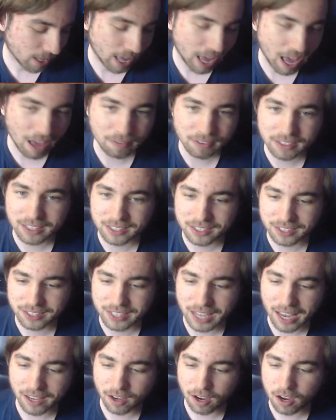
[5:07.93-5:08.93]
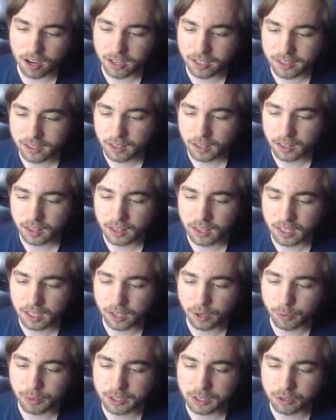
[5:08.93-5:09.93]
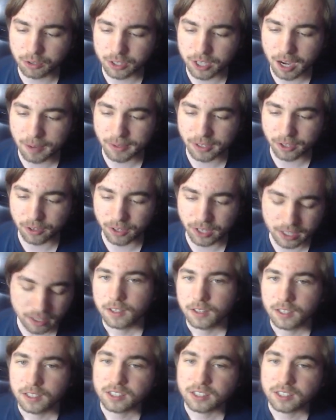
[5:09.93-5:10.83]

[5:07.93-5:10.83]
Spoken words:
having to stay on the original Tamayura.